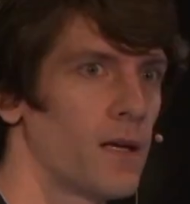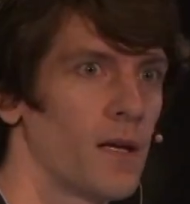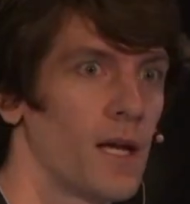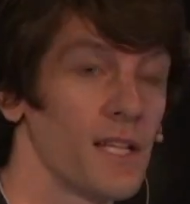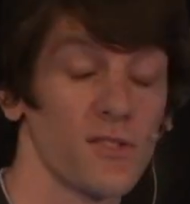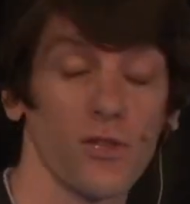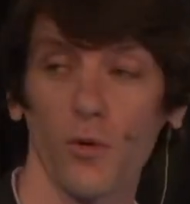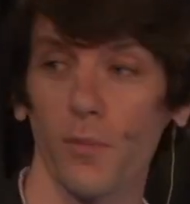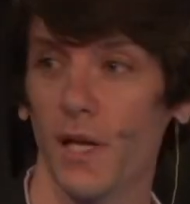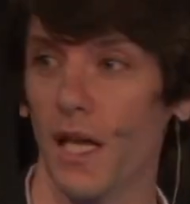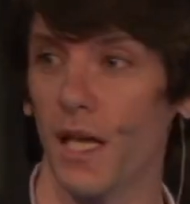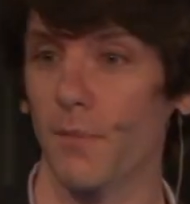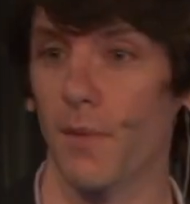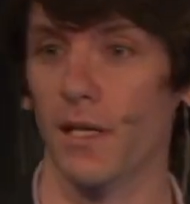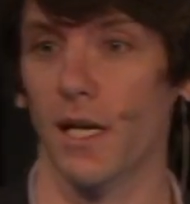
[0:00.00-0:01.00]
And so
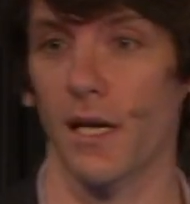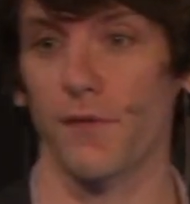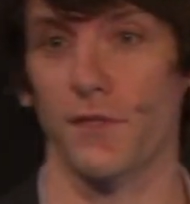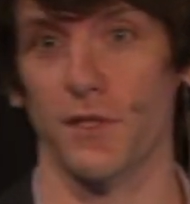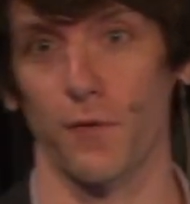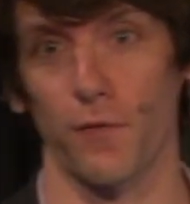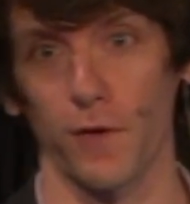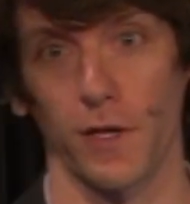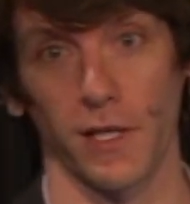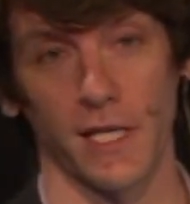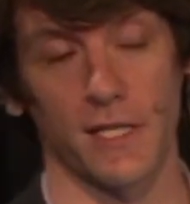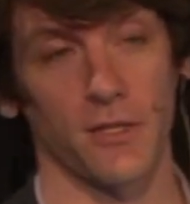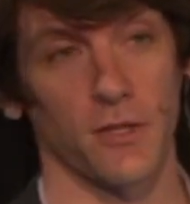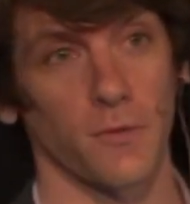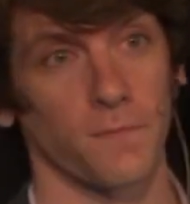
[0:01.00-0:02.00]
began my life as a
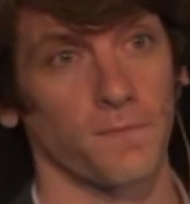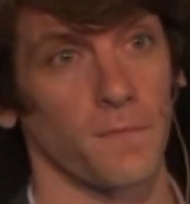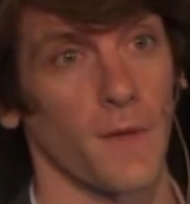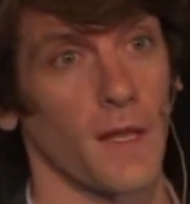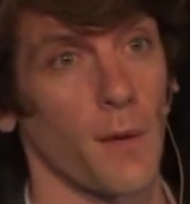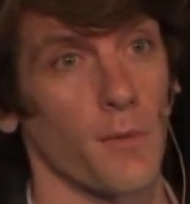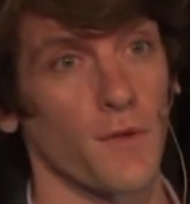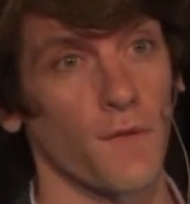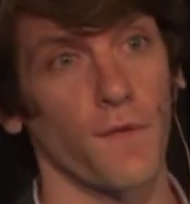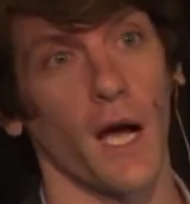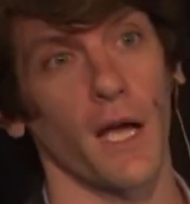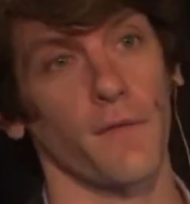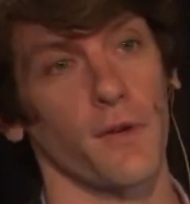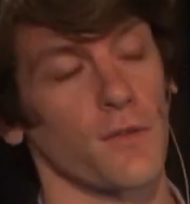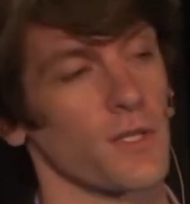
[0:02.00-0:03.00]
freelancer. That was
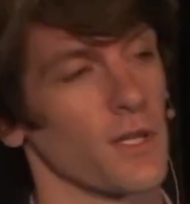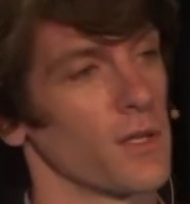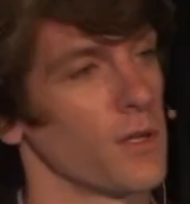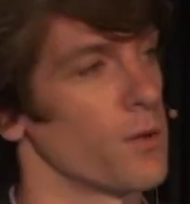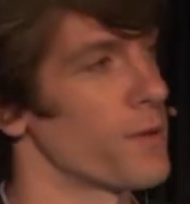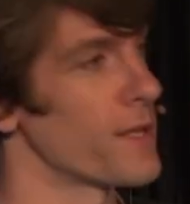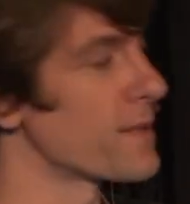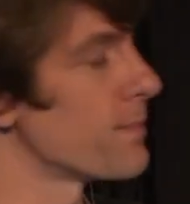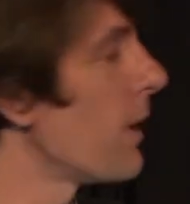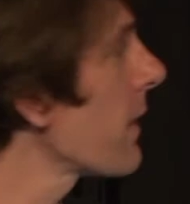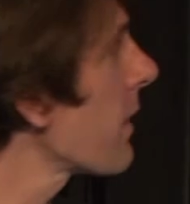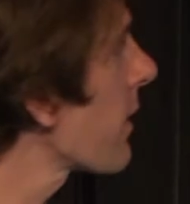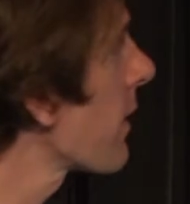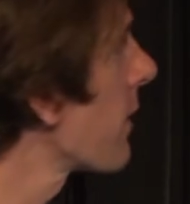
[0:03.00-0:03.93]
5 years ago this month.